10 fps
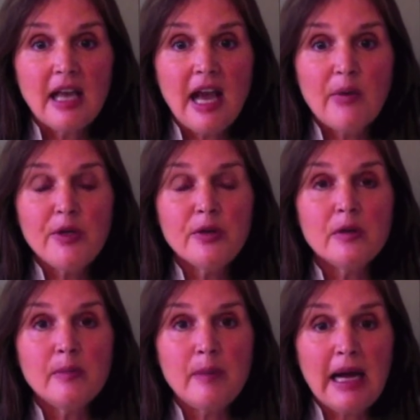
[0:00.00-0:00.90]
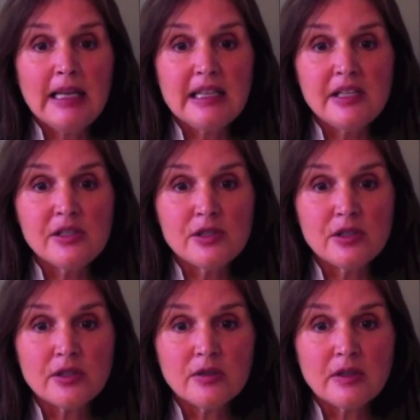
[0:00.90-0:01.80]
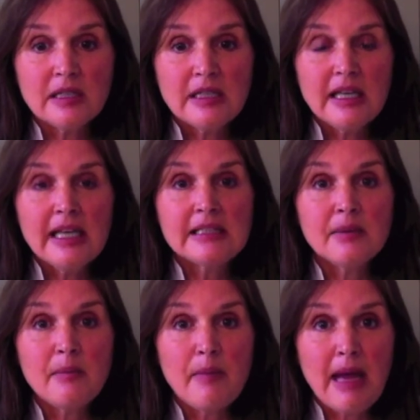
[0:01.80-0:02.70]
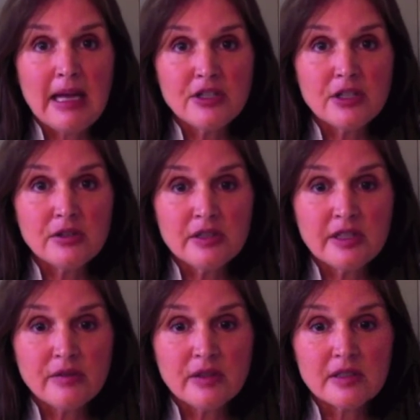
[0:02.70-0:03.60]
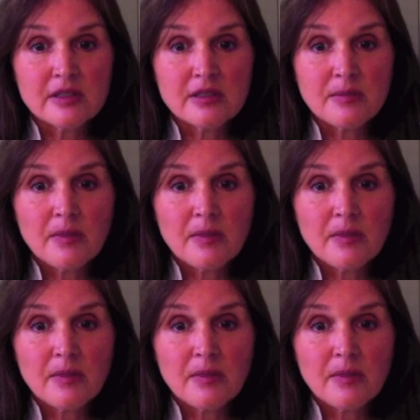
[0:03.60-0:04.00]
And when you combine these two, it's a magical difference.